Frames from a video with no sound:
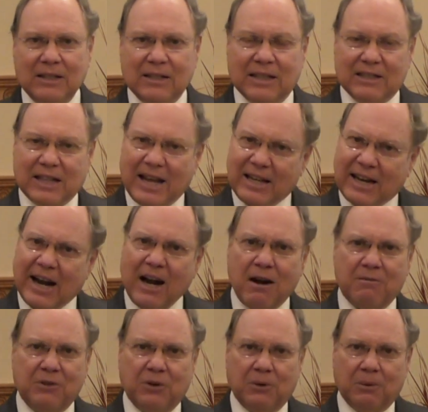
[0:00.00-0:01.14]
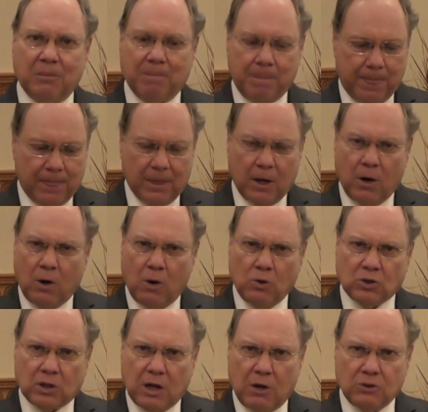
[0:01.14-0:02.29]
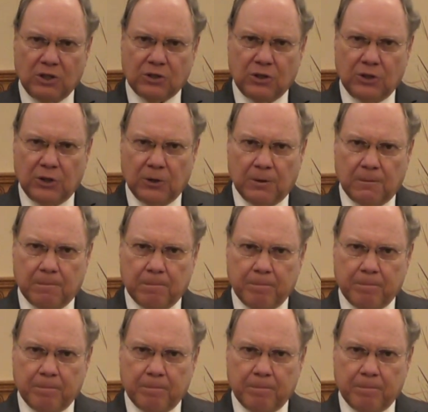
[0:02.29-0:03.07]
that take care of you, those closest to you.